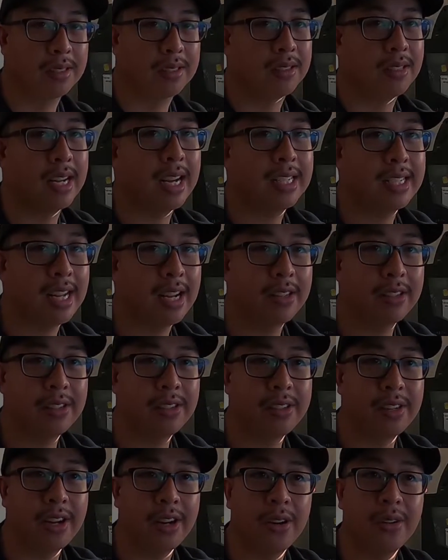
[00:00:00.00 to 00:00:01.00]
So that's how
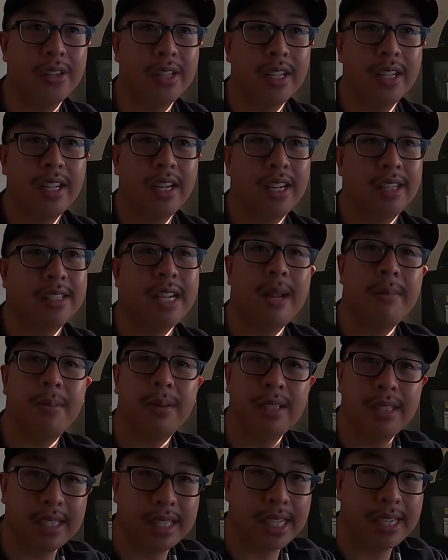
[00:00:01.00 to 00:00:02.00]
they
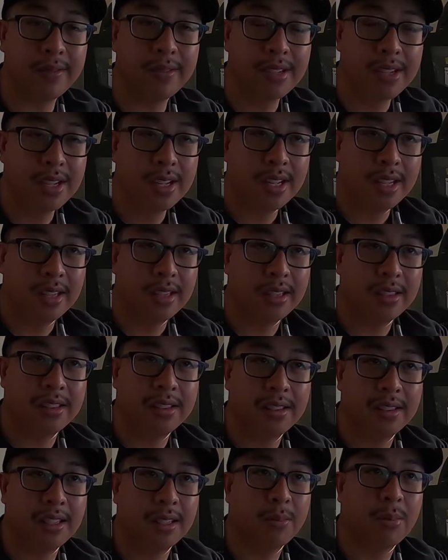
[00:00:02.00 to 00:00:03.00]
believe
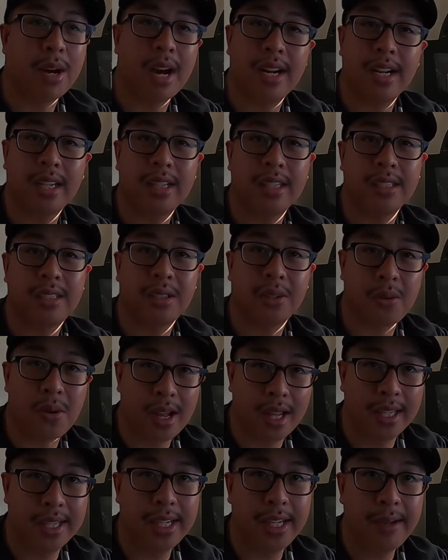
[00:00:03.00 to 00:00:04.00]
their product is
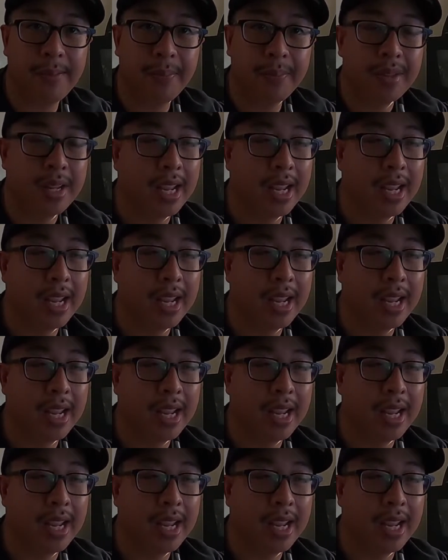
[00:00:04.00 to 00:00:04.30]
quality.